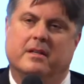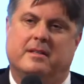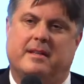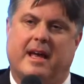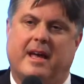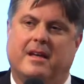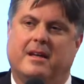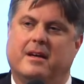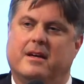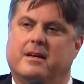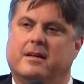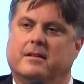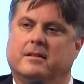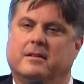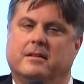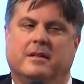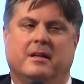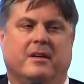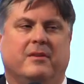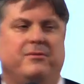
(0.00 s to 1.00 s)

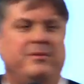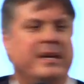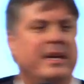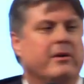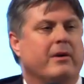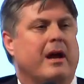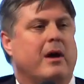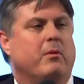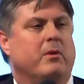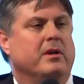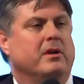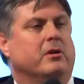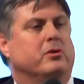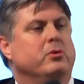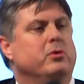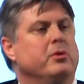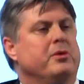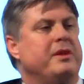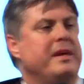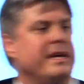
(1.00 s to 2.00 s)
data, figuring out what
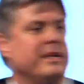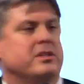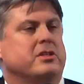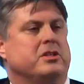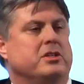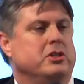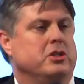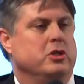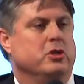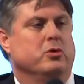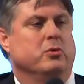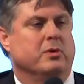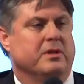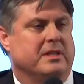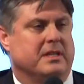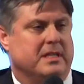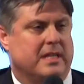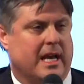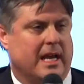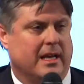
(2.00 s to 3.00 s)
cool things to do
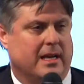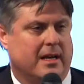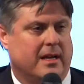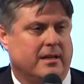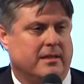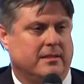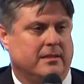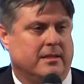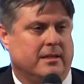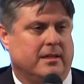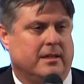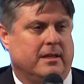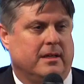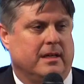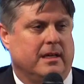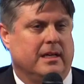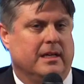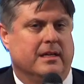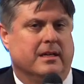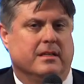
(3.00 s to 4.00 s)
with data
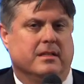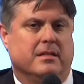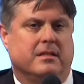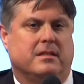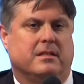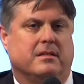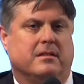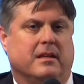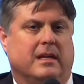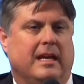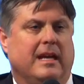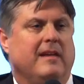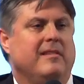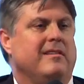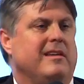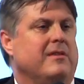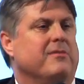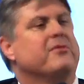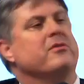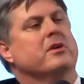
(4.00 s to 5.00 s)
is
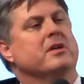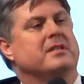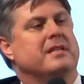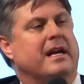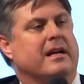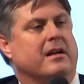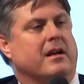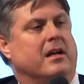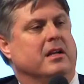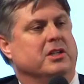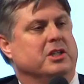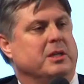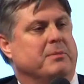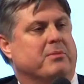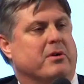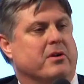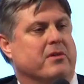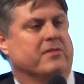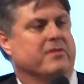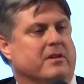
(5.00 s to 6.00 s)
easy for a technology
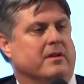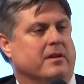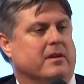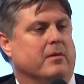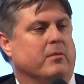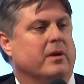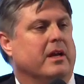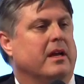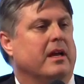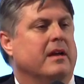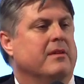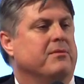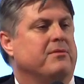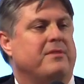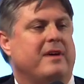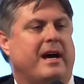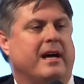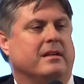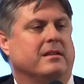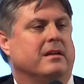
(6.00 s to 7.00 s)
person. We, in
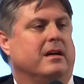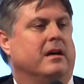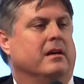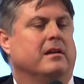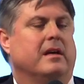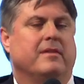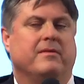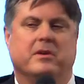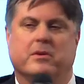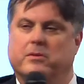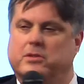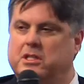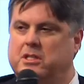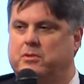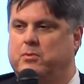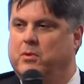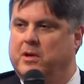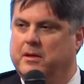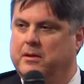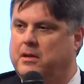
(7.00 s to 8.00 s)
fact, I'll give you
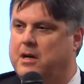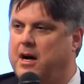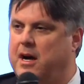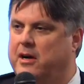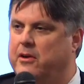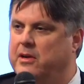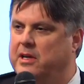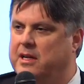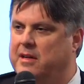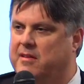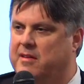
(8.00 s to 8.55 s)
just one concrete